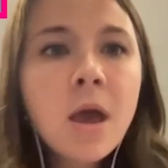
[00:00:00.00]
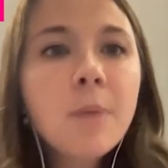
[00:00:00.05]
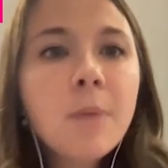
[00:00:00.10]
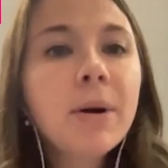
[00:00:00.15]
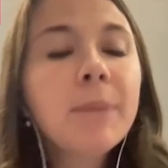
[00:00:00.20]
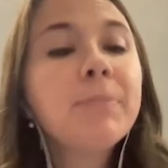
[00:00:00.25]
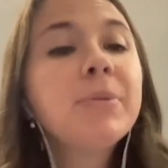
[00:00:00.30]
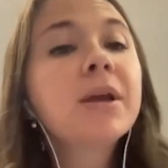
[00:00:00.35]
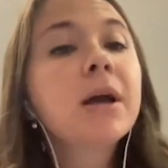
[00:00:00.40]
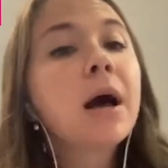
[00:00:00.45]

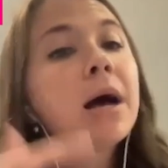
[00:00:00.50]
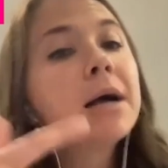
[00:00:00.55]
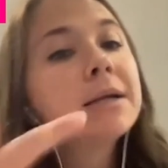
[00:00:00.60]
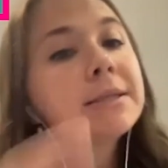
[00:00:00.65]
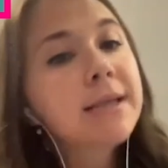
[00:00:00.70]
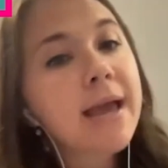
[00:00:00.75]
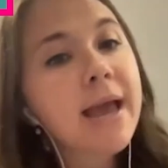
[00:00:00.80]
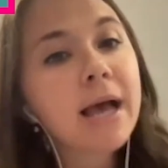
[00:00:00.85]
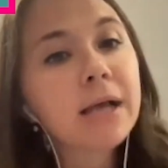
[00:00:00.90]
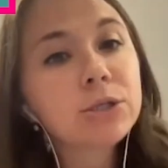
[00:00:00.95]
But because
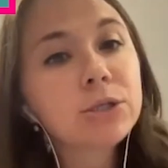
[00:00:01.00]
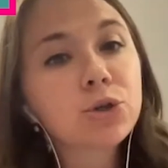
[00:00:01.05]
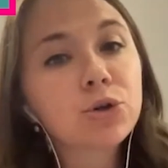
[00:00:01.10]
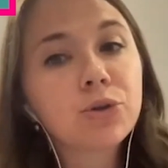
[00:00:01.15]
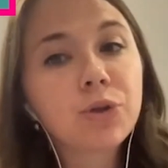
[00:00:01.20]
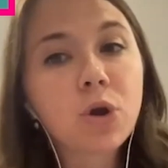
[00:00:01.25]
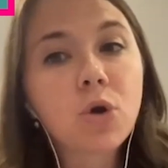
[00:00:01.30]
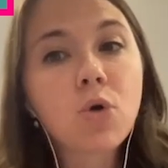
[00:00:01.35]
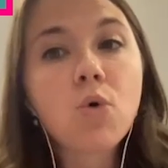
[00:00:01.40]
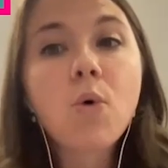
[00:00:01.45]
I asked her
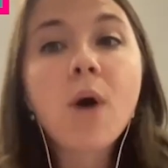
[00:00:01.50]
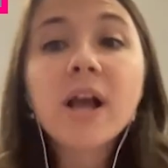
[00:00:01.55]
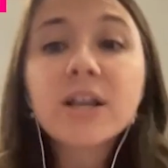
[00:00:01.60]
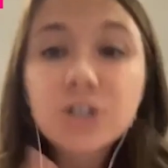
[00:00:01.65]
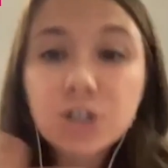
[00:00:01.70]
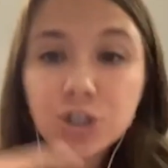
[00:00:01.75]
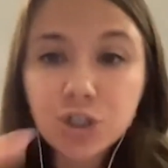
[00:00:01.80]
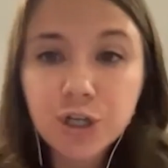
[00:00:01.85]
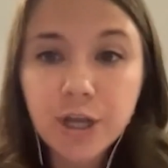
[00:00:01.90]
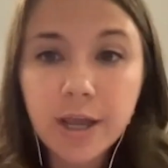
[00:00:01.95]
the
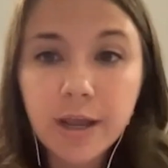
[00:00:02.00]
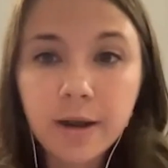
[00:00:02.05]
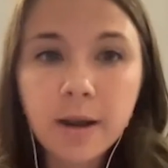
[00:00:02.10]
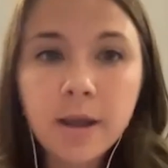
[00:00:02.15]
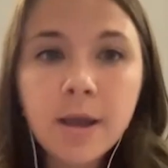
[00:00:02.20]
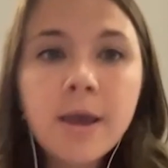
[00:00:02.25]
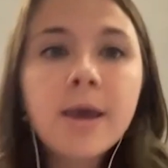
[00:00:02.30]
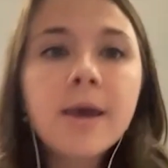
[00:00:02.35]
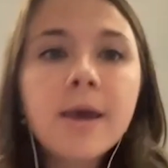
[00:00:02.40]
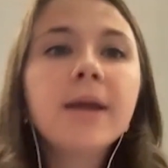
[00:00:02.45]
question,
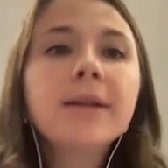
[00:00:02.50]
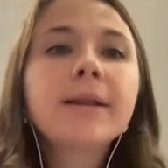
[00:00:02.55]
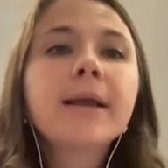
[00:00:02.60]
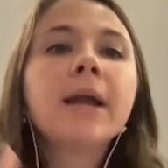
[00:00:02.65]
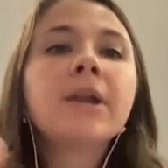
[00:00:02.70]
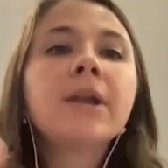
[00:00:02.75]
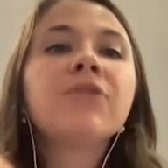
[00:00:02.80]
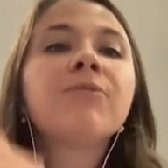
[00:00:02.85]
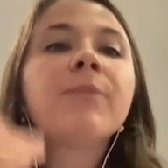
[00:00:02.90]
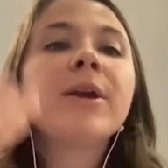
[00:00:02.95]
it
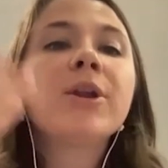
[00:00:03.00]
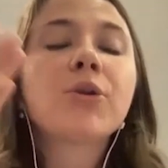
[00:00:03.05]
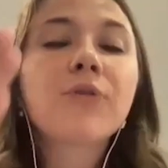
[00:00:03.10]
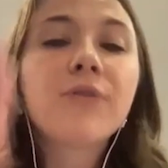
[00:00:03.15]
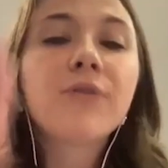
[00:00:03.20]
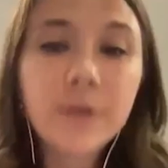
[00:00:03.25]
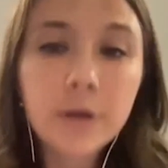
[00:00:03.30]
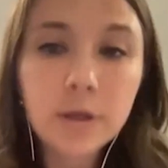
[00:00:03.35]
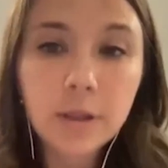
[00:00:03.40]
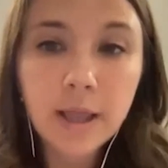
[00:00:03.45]
kind of made her
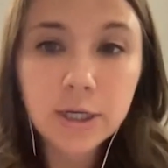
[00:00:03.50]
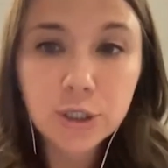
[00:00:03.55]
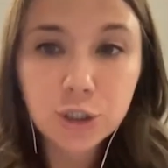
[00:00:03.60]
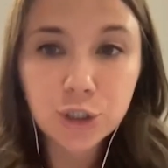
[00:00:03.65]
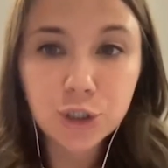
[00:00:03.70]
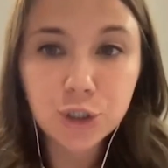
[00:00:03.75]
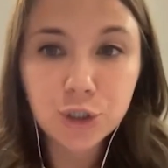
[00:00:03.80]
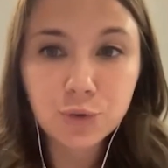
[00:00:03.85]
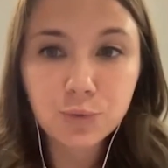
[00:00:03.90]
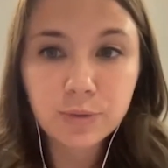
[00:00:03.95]
feel like
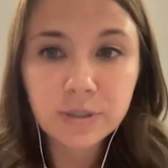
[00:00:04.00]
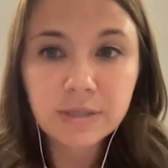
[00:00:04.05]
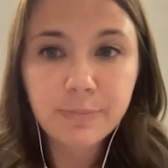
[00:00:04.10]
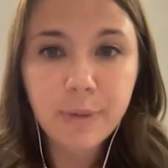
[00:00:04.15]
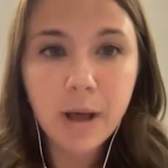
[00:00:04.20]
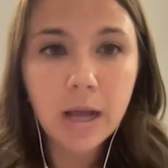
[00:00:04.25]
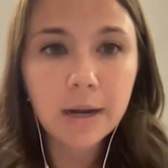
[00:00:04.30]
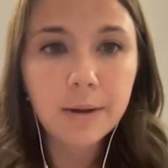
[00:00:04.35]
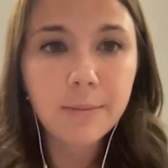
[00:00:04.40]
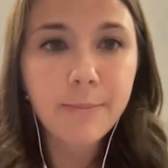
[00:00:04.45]
she should
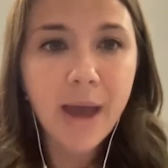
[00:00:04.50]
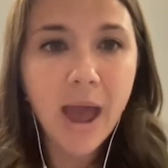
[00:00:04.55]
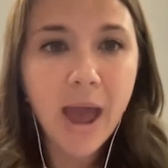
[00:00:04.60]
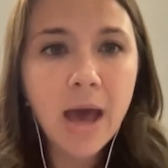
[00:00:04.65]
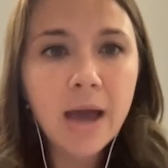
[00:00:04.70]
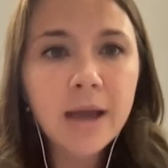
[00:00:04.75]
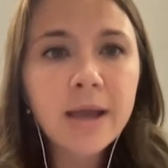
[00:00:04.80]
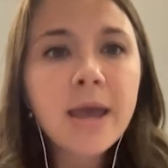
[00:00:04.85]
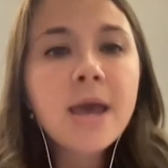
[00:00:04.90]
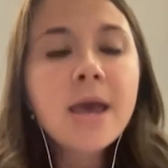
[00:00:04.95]
respond
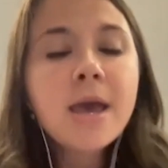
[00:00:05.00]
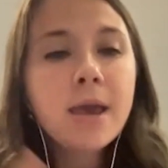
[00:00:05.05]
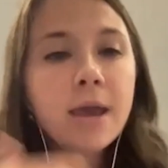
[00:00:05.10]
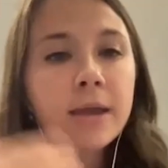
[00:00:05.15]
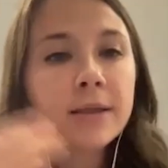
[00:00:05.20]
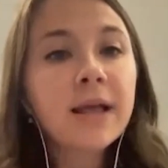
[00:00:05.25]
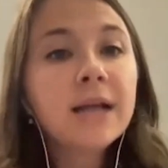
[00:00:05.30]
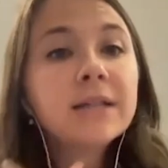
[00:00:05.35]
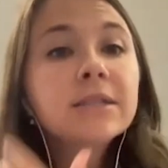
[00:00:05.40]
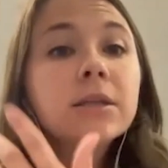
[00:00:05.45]
back.
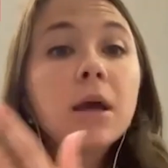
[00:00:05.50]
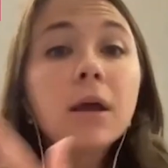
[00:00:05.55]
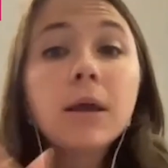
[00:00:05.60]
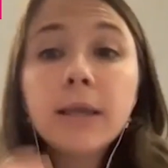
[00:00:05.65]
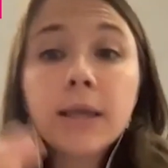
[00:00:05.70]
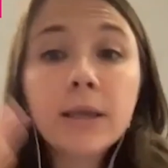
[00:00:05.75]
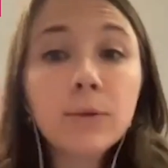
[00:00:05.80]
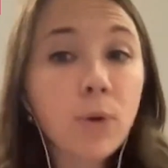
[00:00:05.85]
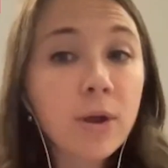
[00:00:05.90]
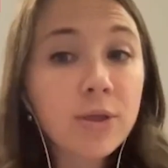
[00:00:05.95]
And that's
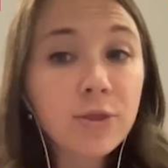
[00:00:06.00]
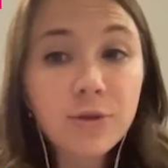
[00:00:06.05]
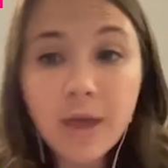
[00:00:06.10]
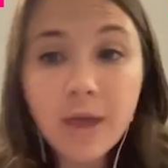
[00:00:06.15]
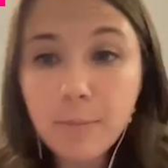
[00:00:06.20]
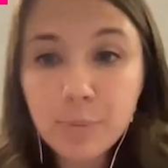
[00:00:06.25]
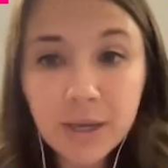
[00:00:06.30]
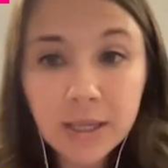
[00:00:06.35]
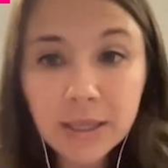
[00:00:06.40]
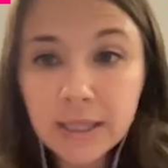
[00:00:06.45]
whether
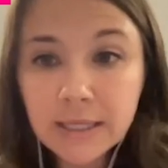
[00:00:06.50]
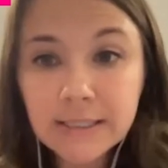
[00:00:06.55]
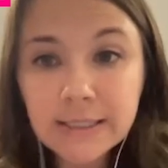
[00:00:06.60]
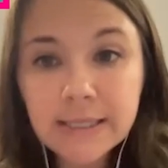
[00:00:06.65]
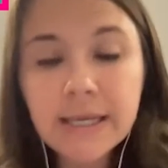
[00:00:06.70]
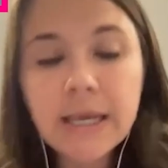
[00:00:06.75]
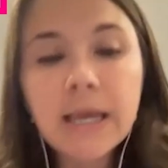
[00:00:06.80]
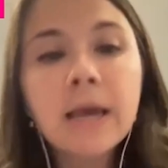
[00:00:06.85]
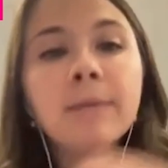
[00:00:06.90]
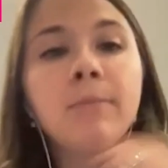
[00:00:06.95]
that be in the
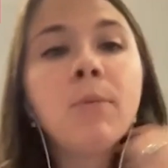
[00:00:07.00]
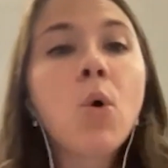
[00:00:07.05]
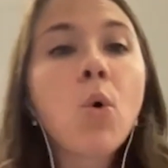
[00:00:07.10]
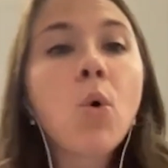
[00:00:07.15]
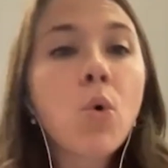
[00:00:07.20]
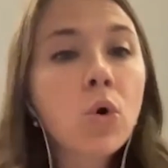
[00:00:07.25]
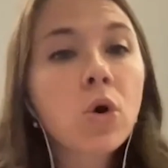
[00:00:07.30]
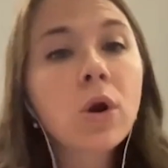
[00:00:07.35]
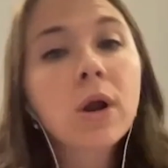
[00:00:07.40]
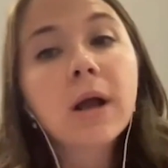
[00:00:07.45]
DM
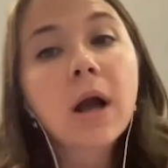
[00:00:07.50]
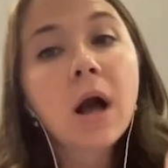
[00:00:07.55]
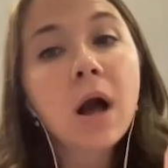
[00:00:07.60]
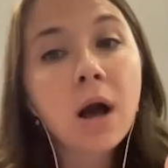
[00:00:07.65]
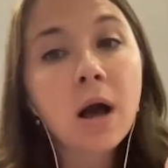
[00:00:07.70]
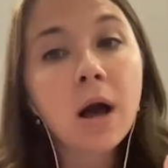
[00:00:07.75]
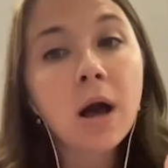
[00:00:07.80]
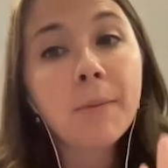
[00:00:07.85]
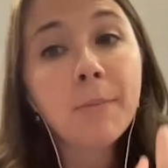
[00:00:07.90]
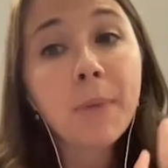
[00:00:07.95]
or
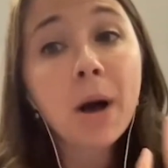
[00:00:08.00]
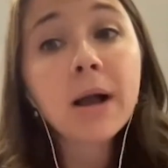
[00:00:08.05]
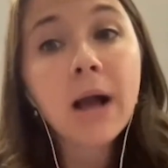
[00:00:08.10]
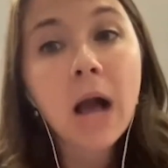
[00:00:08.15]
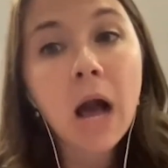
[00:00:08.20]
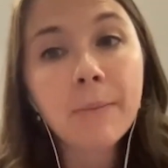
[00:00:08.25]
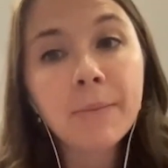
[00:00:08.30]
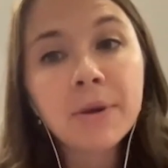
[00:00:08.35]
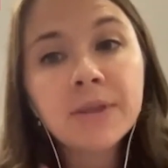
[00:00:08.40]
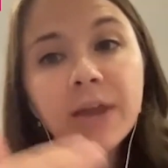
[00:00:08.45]
a
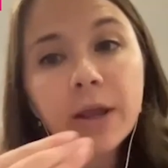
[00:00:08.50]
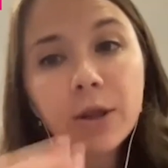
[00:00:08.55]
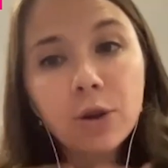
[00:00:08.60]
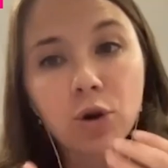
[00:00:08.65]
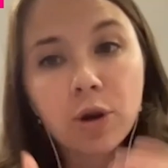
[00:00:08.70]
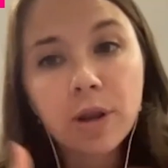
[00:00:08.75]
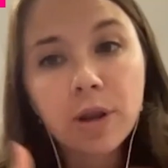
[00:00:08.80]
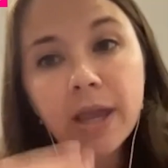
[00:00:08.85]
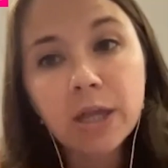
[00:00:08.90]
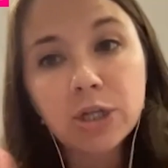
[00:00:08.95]
comment that
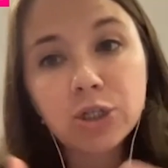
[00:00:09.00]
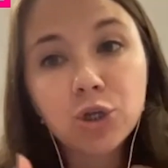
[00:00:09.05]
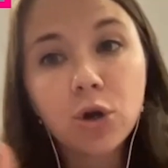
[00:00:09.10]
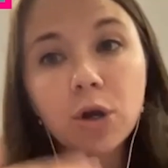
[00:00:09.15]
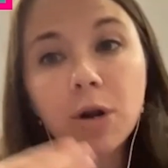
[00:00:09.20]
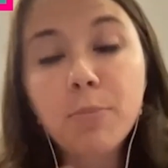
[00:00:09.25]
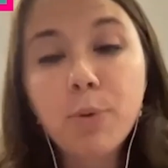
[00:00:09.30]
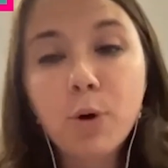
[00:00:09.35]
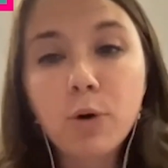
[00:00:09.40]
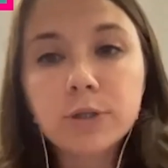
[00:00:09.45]
you're engaging
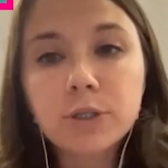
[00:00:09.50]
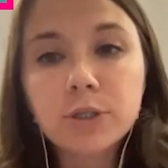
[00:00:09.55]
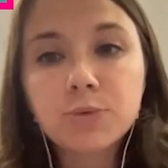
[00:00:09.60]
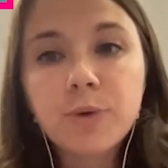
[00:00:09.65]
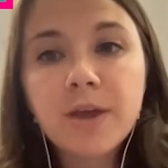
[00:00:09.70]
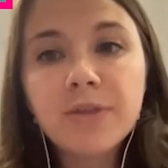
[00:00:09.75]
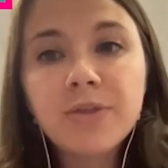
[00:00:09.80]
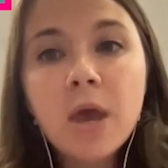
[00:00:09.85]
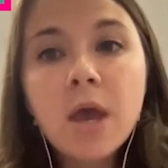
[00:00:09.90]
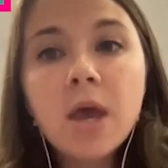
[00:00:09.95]
on a post
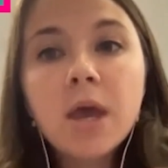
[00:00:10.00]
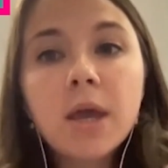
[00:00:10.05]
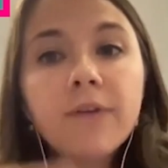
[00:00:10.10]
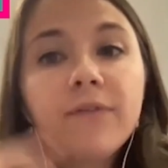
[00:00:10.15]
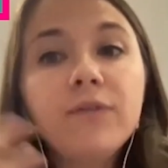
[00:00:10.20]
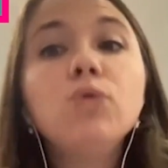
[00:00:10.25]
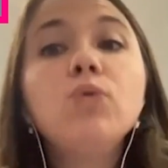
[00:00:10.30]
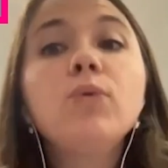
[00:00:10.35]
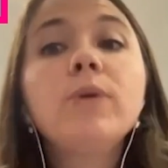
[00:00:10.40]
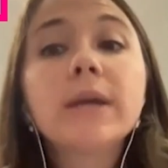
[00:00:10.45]
with.
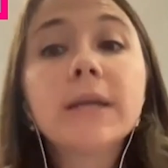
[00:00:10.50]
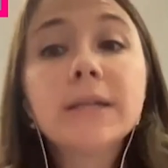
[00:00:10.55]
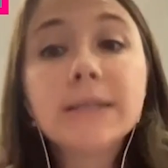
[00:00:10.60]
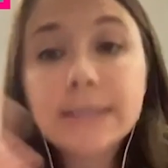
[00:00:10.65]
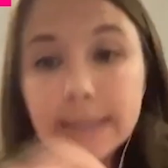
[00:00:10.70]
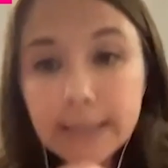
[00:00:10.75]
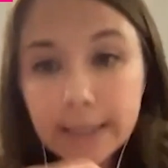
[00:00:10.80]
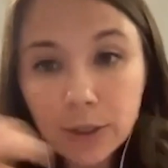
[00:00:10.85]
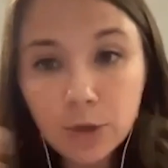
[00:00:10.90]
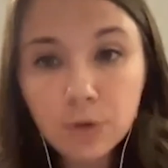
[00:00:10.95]
If you
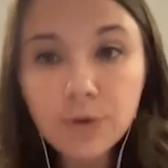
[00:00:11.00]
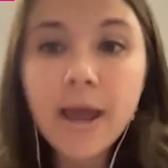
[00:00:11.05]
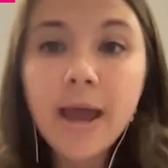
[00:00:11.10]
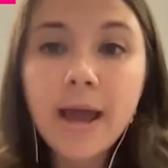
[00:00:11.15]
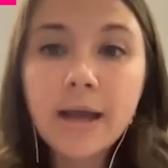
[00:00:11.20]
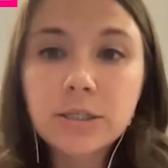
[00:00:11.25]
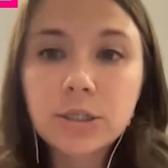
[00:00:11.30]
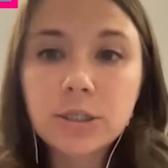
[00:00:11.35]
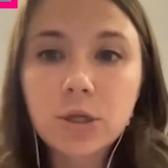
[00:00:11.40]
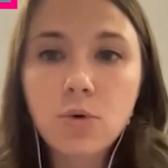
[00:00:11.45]
continue to
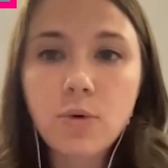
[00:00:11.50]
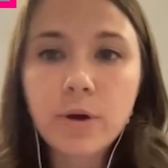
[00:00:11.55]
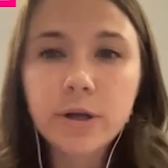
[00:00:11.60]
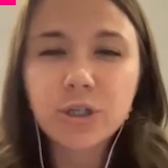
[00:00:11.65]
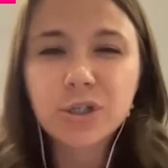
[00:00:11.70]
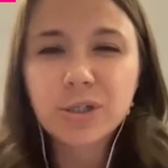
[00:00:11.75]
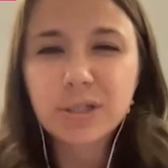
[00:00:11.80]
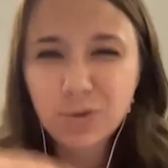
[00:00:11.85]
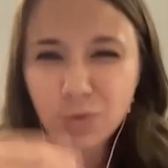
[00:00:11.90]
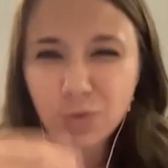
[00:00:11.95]
ask the
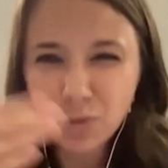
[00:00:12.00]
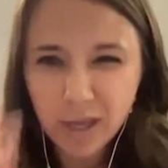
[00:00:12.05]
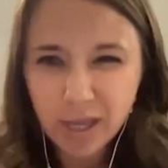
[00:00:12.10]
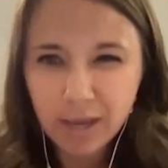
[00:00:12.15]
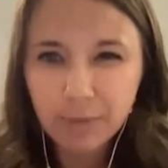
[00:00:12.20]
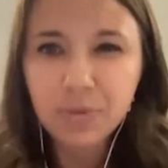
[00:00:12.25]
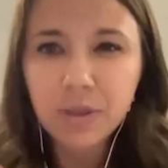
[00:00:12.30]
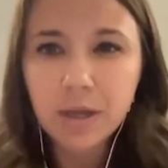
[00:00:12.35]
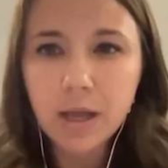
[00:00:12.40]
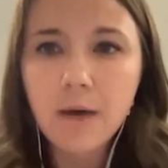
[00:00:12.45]
questions, it will
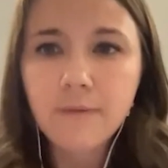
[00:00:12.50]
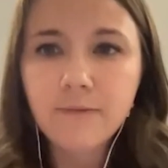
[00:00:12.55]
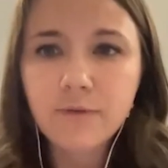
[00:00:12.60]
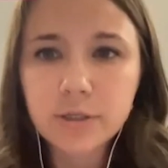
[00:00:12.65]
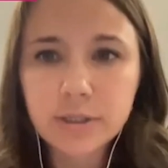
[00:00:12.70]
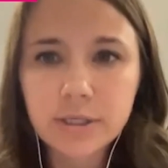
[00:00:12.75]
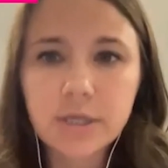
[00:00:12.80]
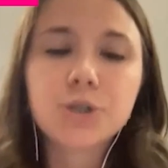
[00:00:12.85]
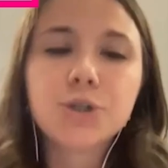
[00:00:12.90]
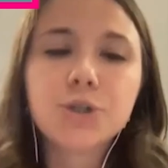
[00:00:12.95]
keep the
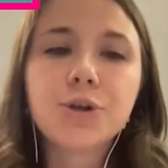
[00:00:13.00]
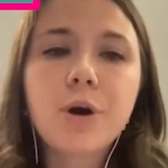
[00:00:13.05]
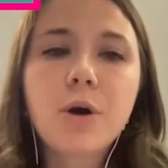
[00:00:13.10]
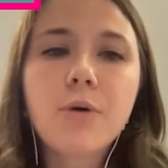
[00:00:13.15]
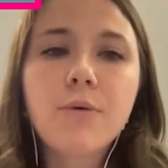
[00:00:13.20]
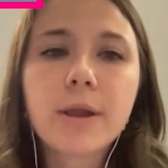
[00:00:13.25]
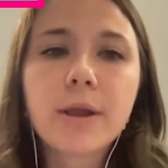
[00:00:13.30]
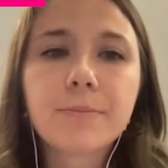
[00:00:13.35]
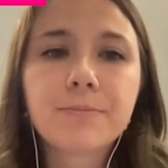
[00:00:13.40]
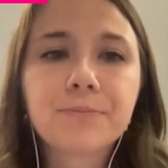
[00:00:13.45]
conversation
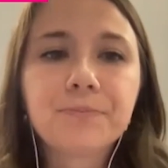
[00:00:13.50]
going.